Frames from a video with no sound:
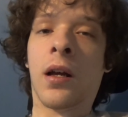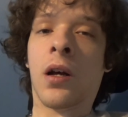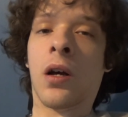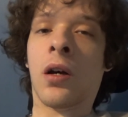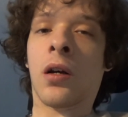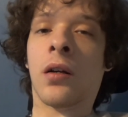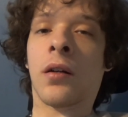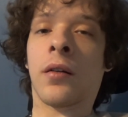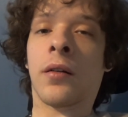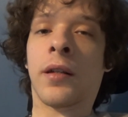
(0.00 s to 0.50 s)

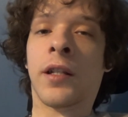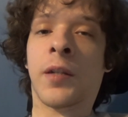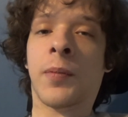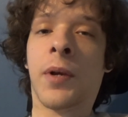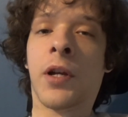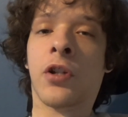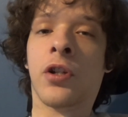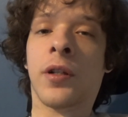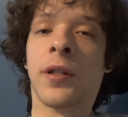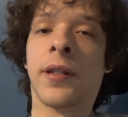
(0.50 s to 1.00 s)
uh,
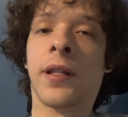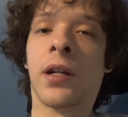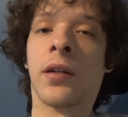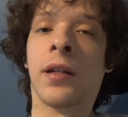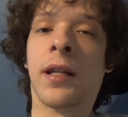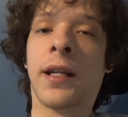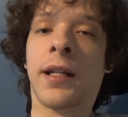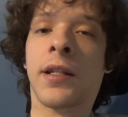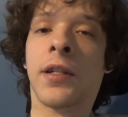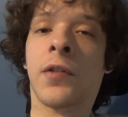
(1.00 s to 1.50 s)
especially their
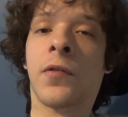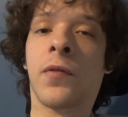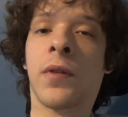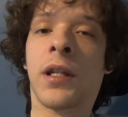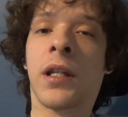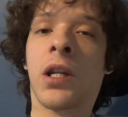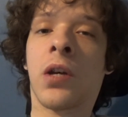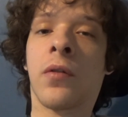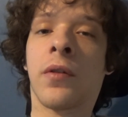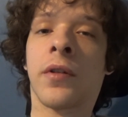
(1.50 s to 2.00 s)
latest
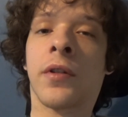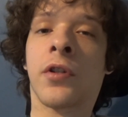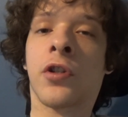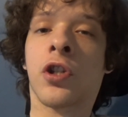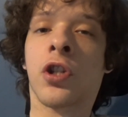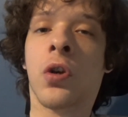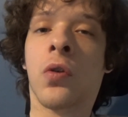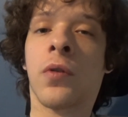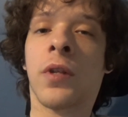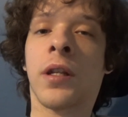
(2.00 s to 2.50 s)
video and
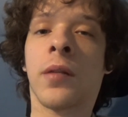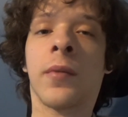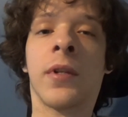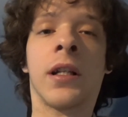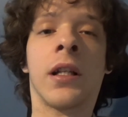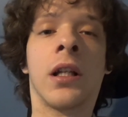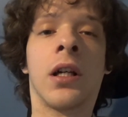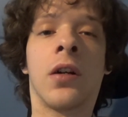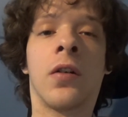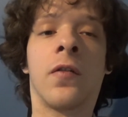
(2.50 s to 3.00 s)
show them the
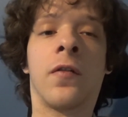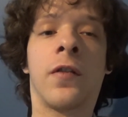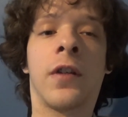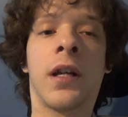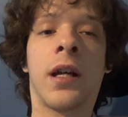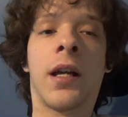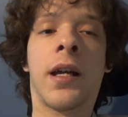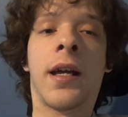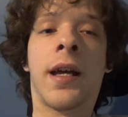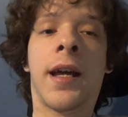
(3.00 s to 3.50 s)
love
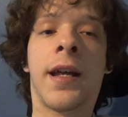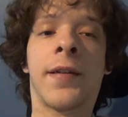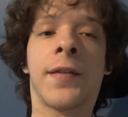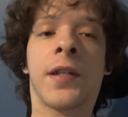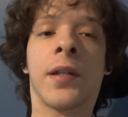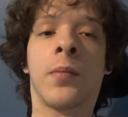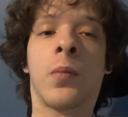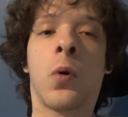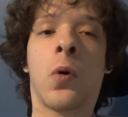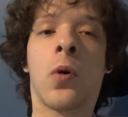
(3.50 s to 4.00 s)
and
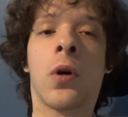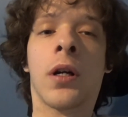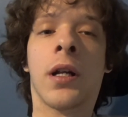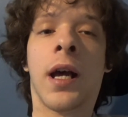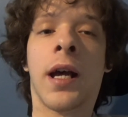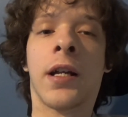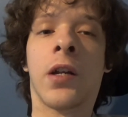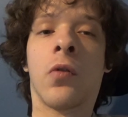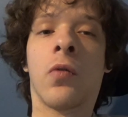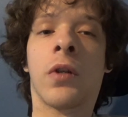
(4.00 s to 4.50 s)
support.
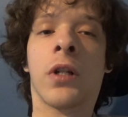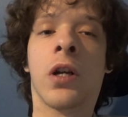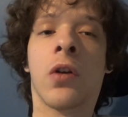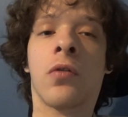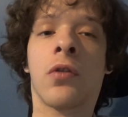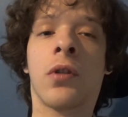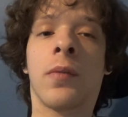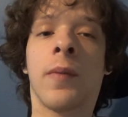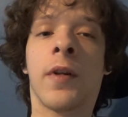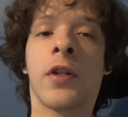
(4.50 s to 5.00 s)
I don't want to go
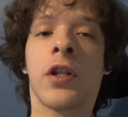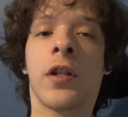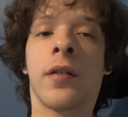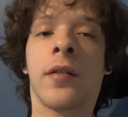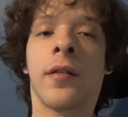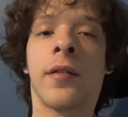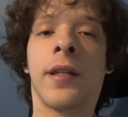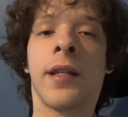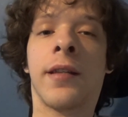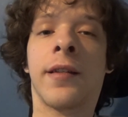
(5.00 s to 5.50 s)
too much
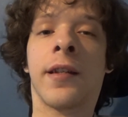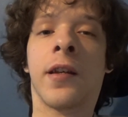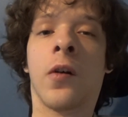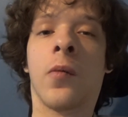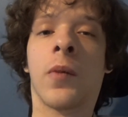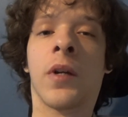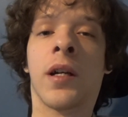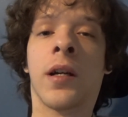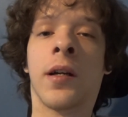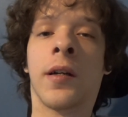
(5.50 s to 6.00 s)
into detail
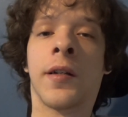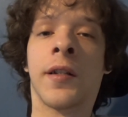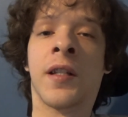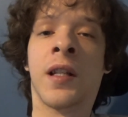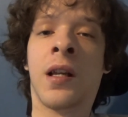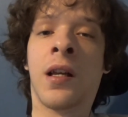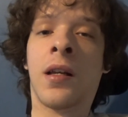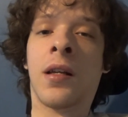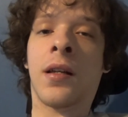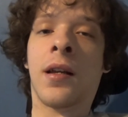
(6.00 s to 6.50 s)
because
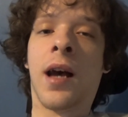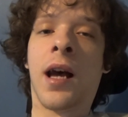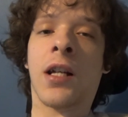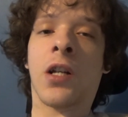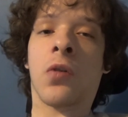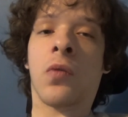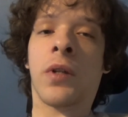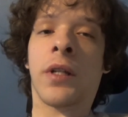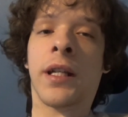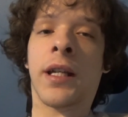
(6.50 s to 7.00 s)
I
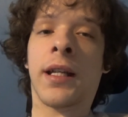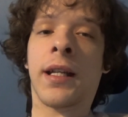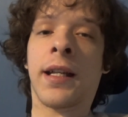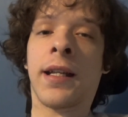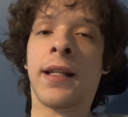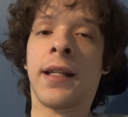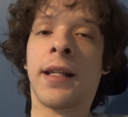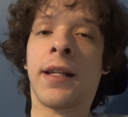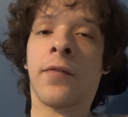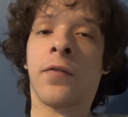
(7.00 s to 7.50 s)
don't want to get
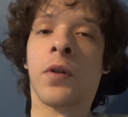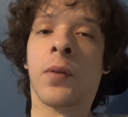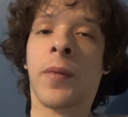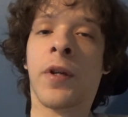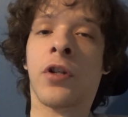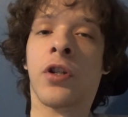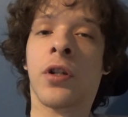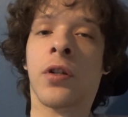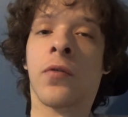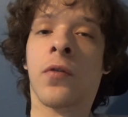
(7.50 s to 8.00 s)
any
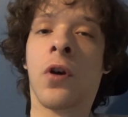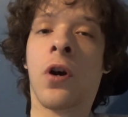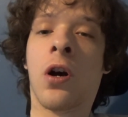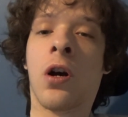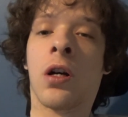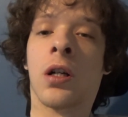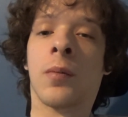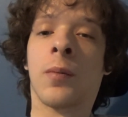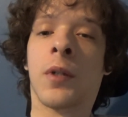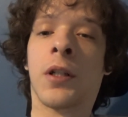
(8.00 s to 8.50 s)
information
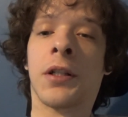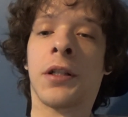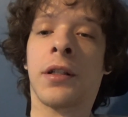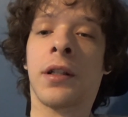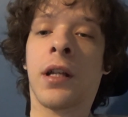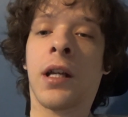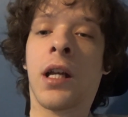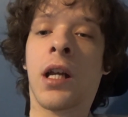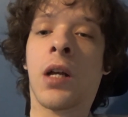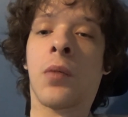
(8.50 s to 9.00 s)
wrong, but
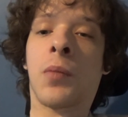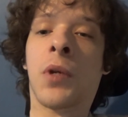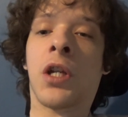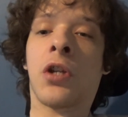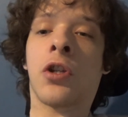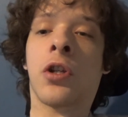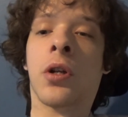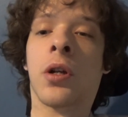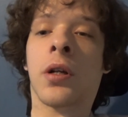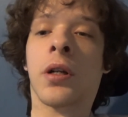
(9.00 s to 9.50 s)
be
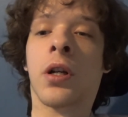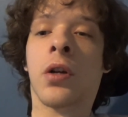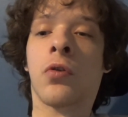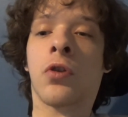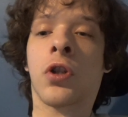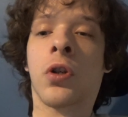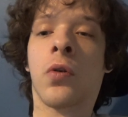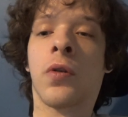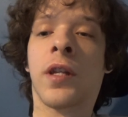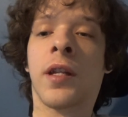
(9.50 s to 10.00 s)
sure and go
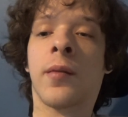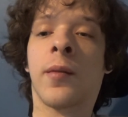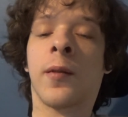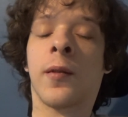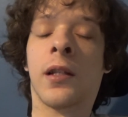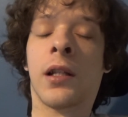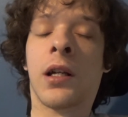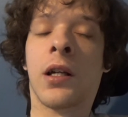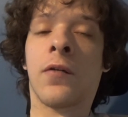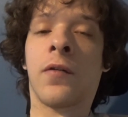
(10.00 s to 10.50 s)
show them the
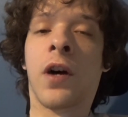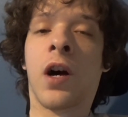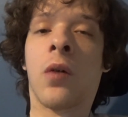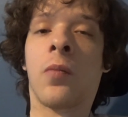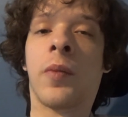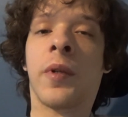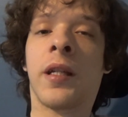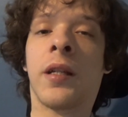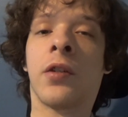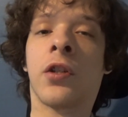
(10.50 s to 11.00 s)
love. I'll
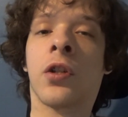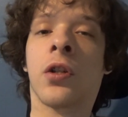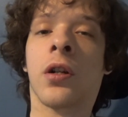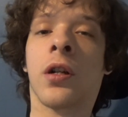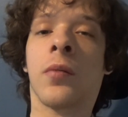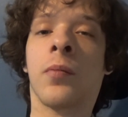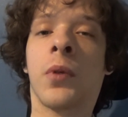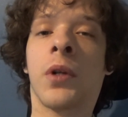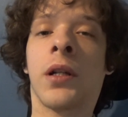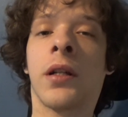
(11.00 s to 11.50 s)
be sure
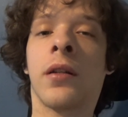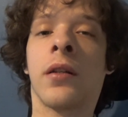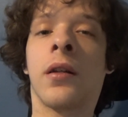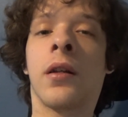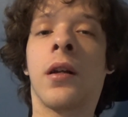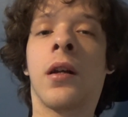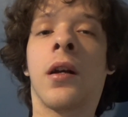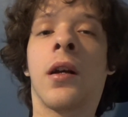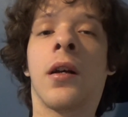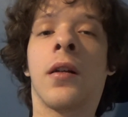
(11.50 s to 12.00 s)
and put a
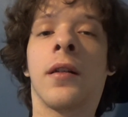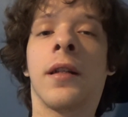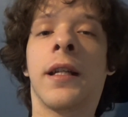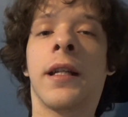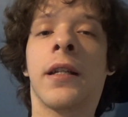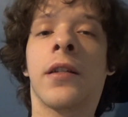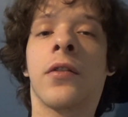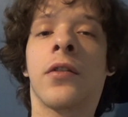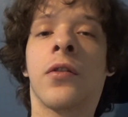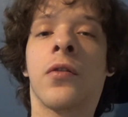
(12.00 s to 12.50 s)

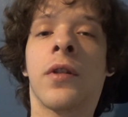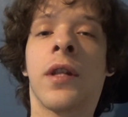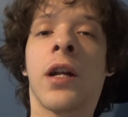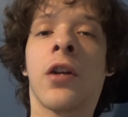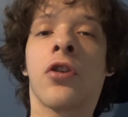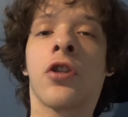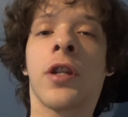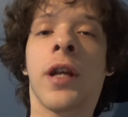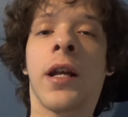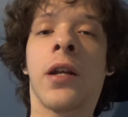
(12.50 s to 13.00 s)
link to their
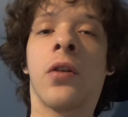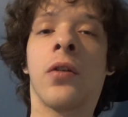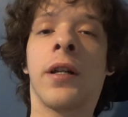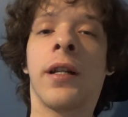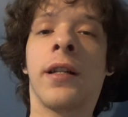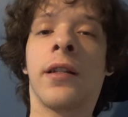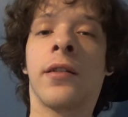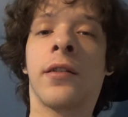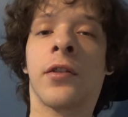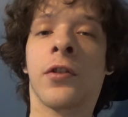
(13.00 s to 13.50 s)
channel
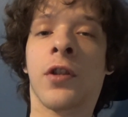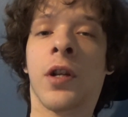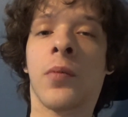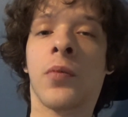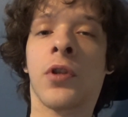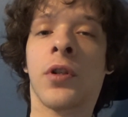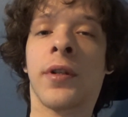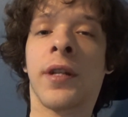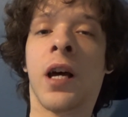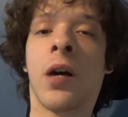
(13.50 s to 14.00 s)
in the
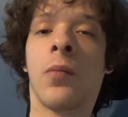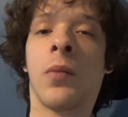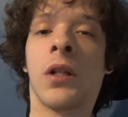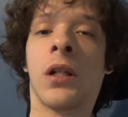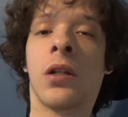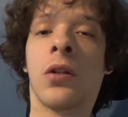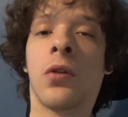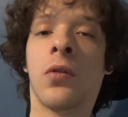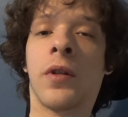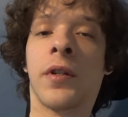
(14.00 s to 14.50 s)
description down
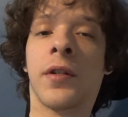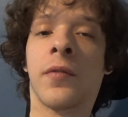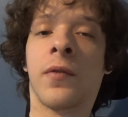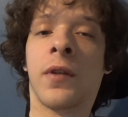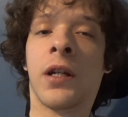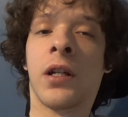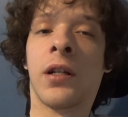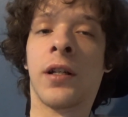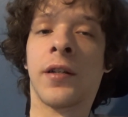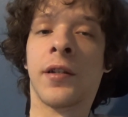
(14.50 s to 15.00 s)
below as
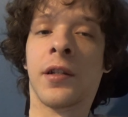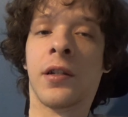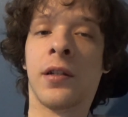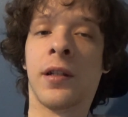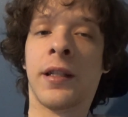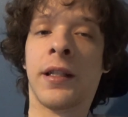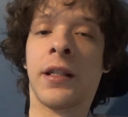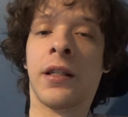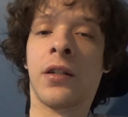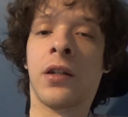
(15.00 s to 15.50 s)
well as a
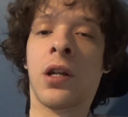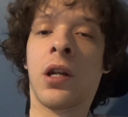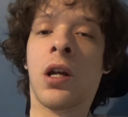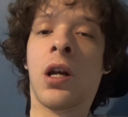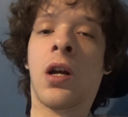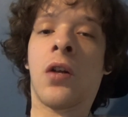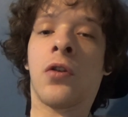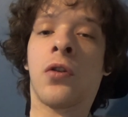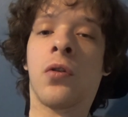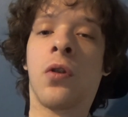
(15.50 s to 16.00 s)
link
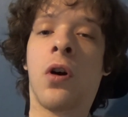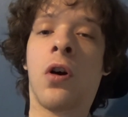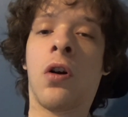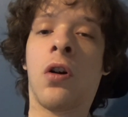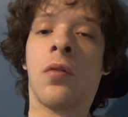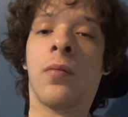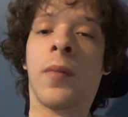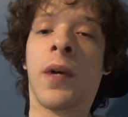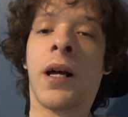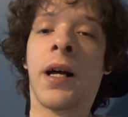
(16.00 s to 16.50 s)
to
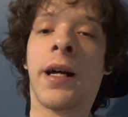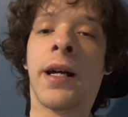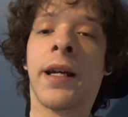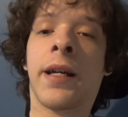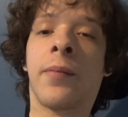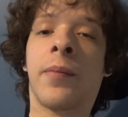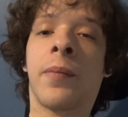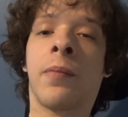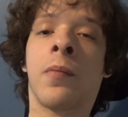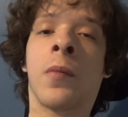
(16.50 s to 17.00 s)
all
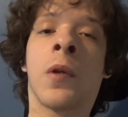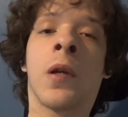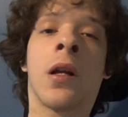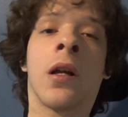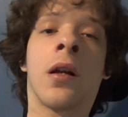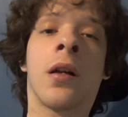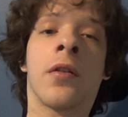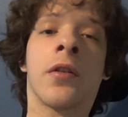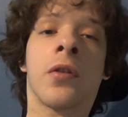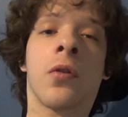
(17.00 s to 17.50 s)
my
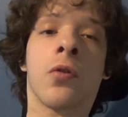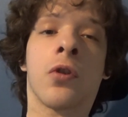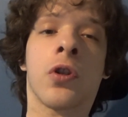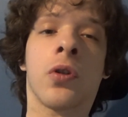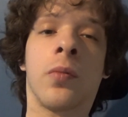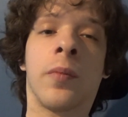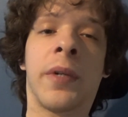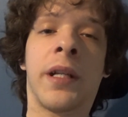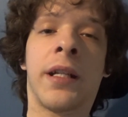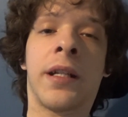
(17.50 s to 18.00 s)

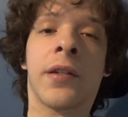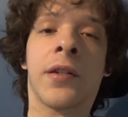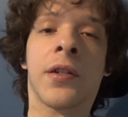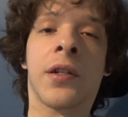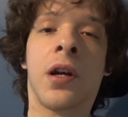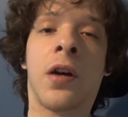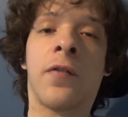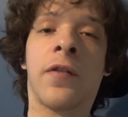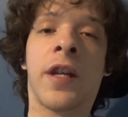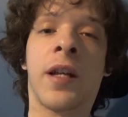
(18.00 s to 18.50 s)
social media
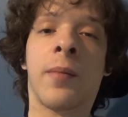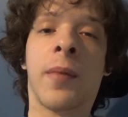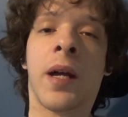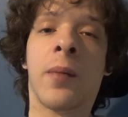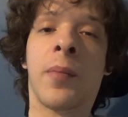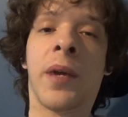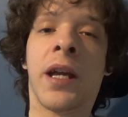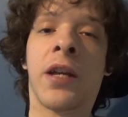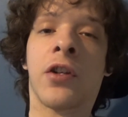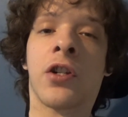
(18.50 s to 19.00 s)
stuff and my
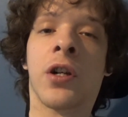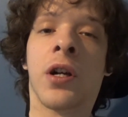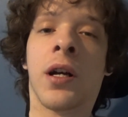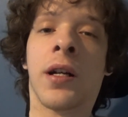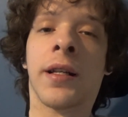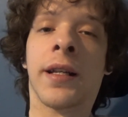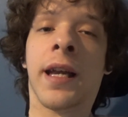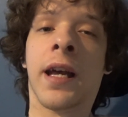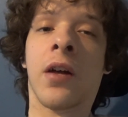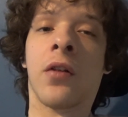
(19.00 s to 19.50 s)

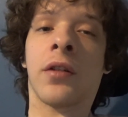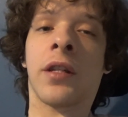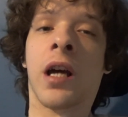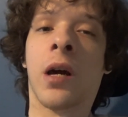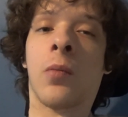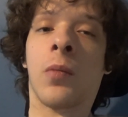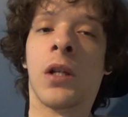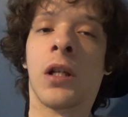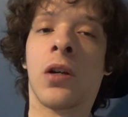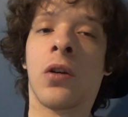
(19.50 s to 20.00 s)
Patreon account
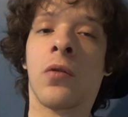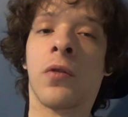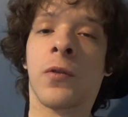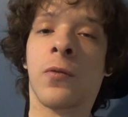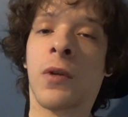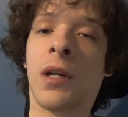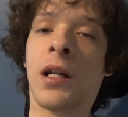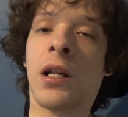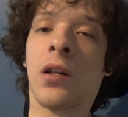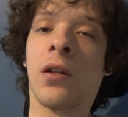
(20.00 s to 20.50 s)
down below as
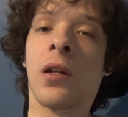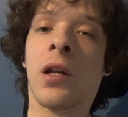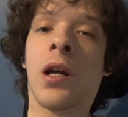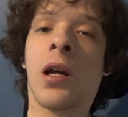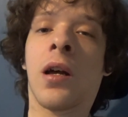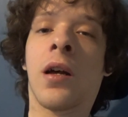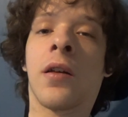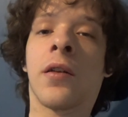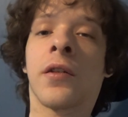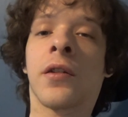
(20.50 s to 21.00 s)
well.
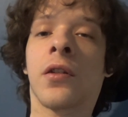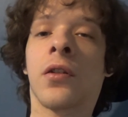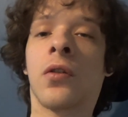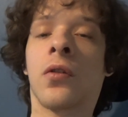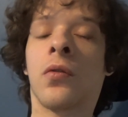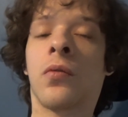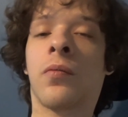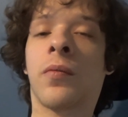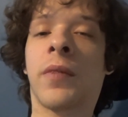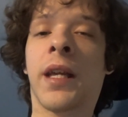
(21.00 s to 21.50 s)

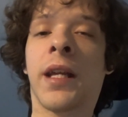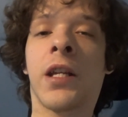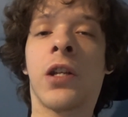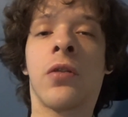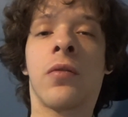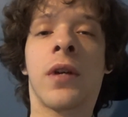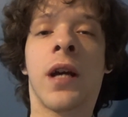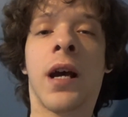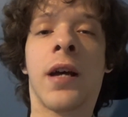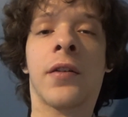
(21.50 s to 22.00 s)
So thank
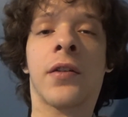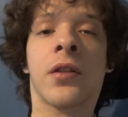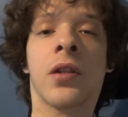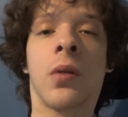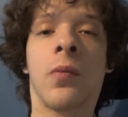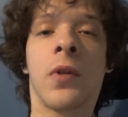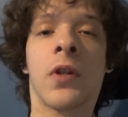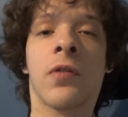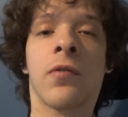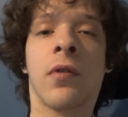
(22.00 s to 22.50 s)
you guys so
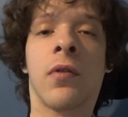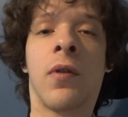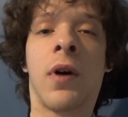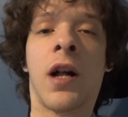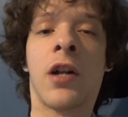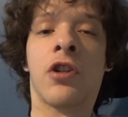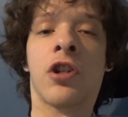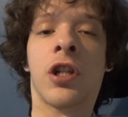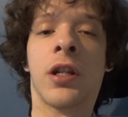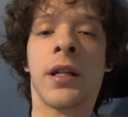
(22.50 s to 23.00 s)
much for
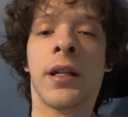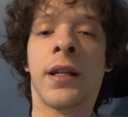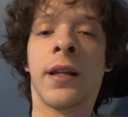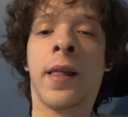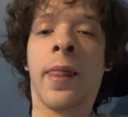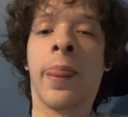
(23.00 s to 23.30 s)
watching,